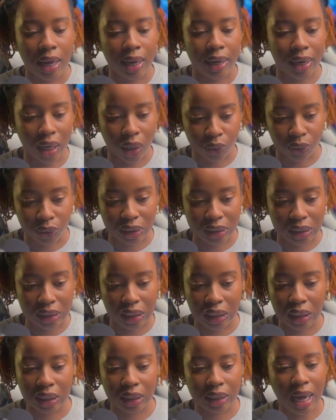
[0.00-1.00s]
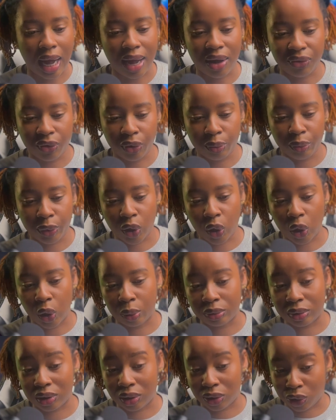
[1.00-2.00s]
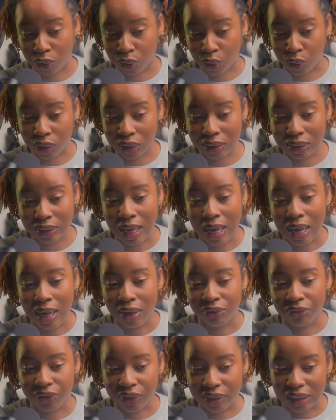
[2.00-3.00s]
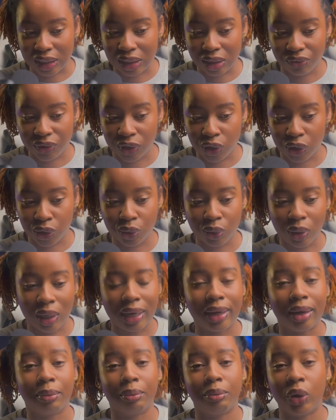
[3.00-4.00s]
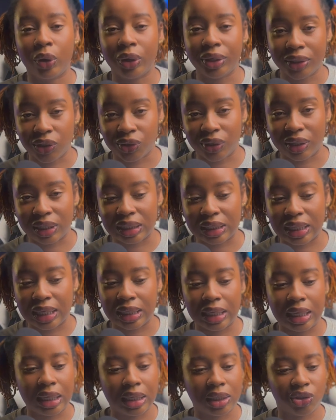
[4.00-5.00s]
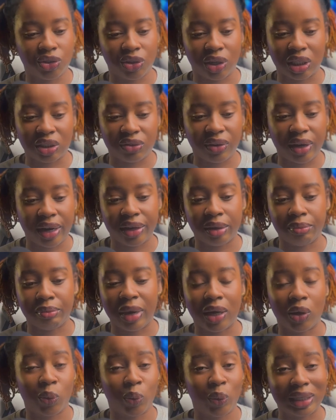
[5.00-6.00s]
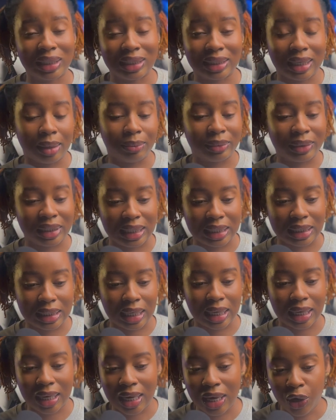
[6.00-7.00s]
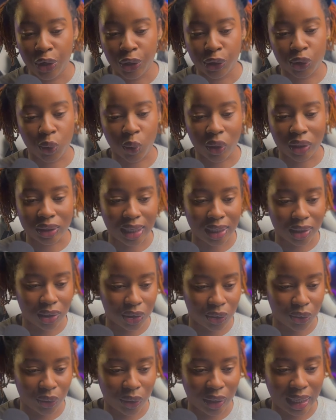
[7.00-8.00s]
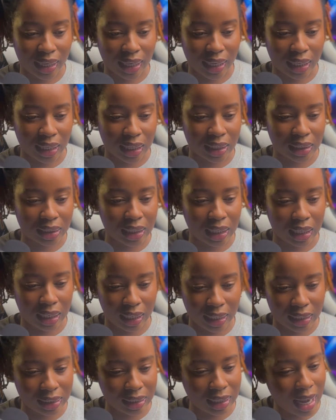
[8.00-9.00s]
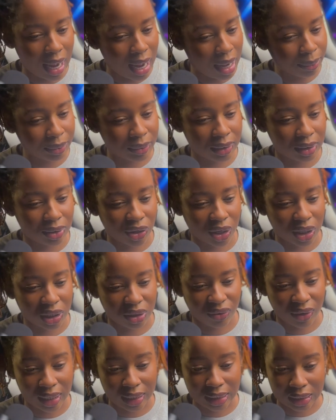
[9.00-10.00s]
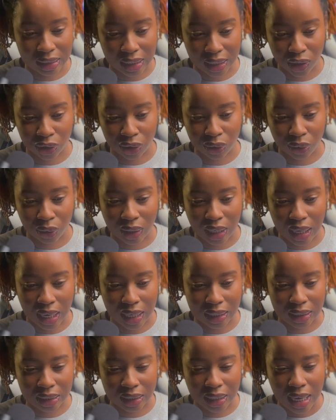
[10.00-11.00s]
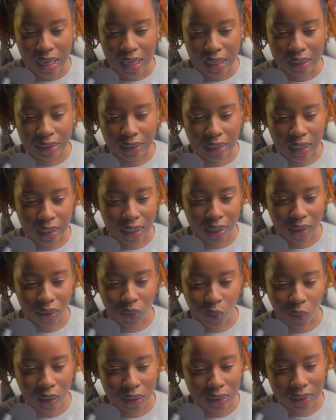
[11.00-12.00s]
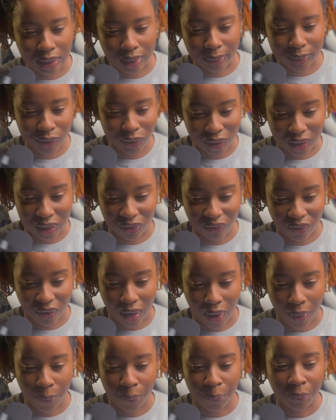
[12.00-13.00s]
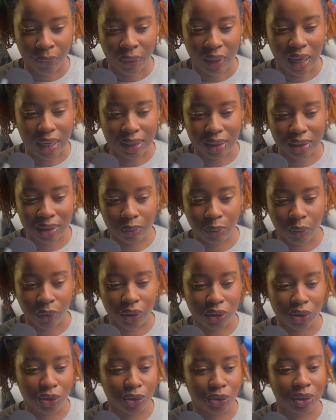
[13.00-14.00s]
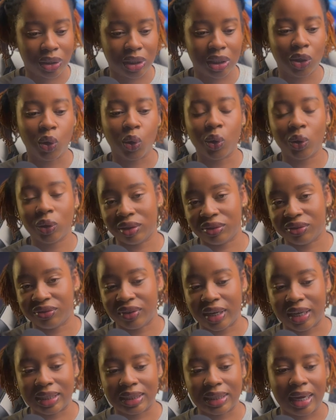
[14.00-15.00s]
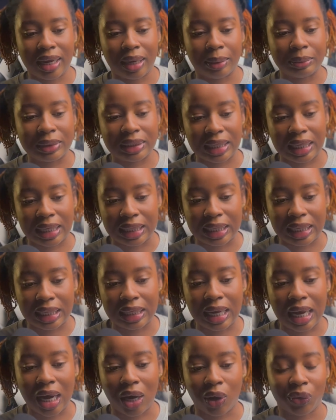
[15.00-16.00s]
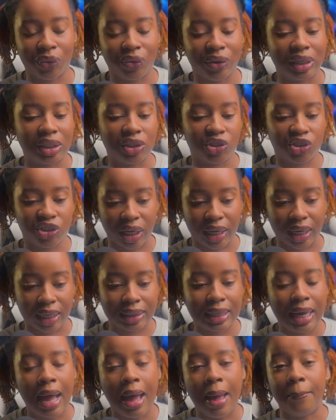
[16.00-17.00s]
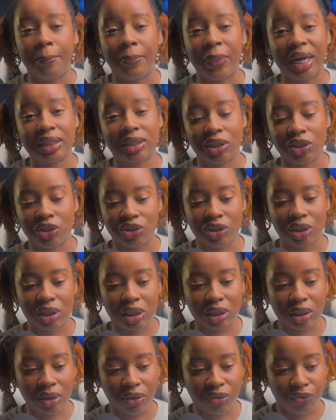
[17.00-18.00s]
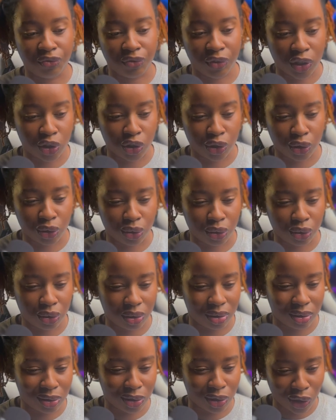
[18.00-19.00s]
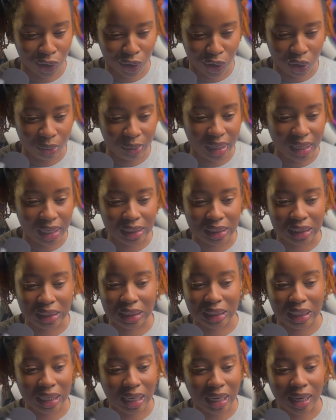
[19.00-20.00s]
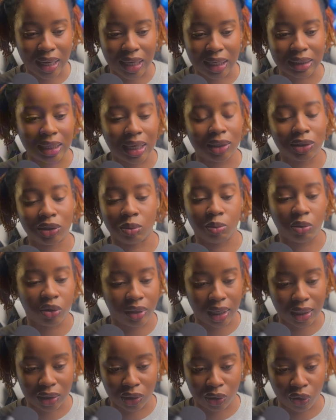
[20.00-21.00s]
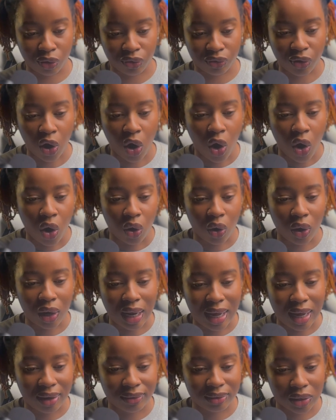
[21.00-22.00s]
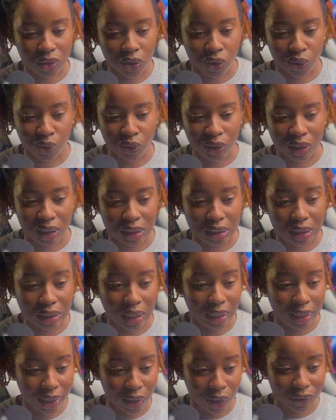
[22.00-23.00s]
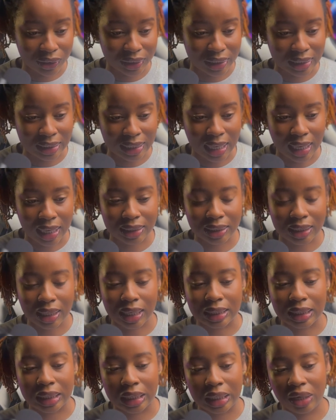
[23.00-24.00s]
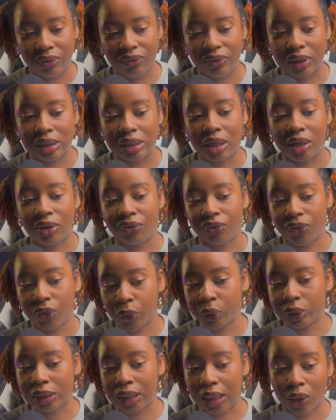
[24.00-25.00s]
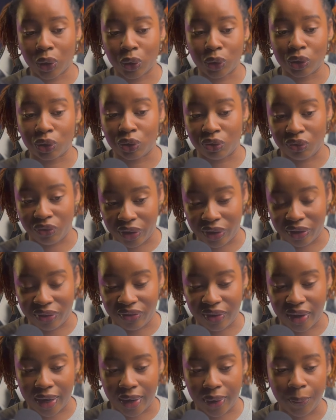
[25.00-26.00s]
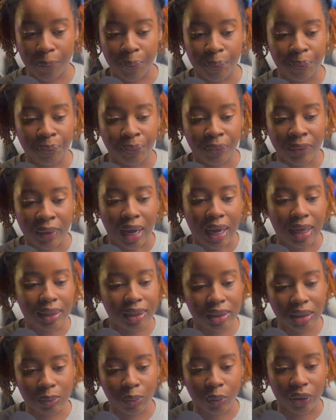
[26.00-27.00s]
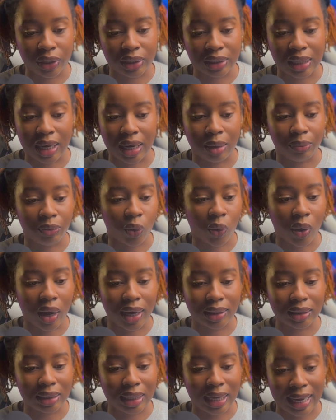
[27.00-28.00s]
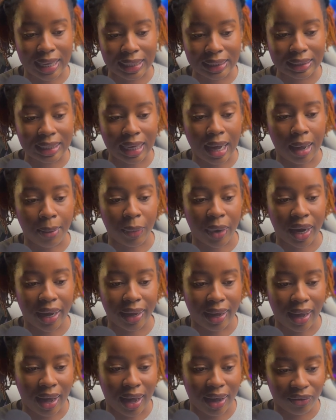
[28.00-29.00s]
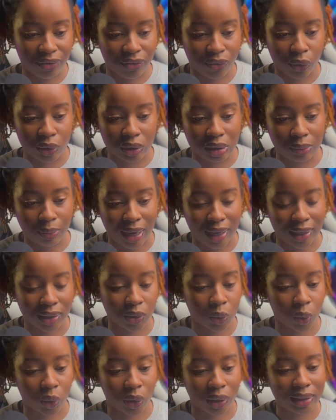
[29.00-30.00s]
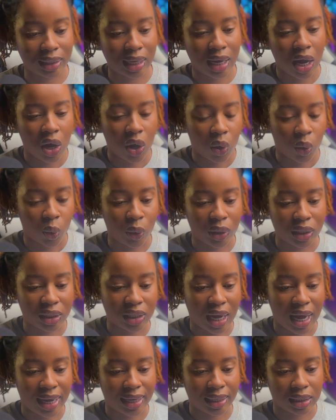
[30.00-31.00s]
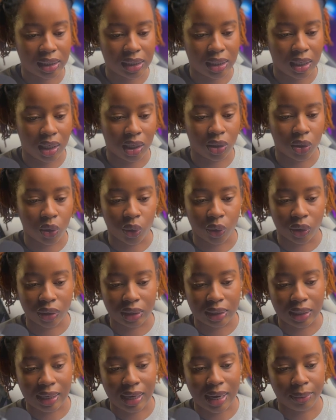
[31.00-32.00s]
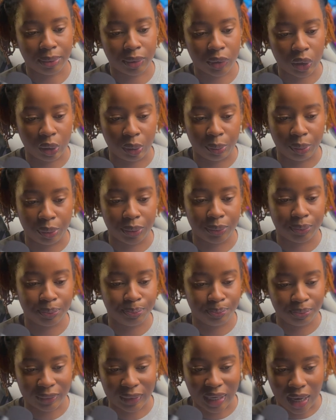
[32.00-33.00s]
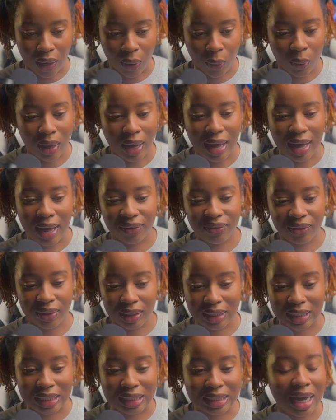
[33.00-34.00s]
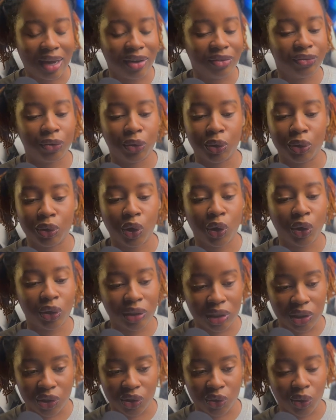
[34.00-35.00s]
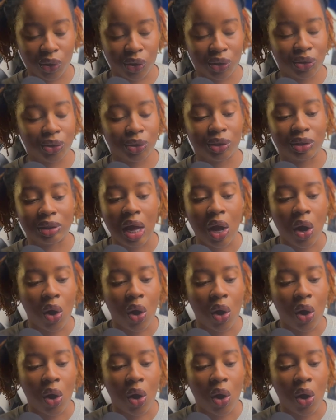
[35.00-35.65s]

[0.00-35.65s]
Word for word: Now you see, the iPhone becomes the source. For this video, I am more interested in transferring my WhatsApp data. So what I do here is click the app transfer section and select WhatsApp transfer. At this point, you see all the files I am sending are already checked. Messages, videos, documents, stickers, and some other stuff. All I have to do is click on start and give it a few seconds to verify. At this point, I am required to enter my iPhone's password, which I did on the laptop. Now, after this, I followed all the instructions.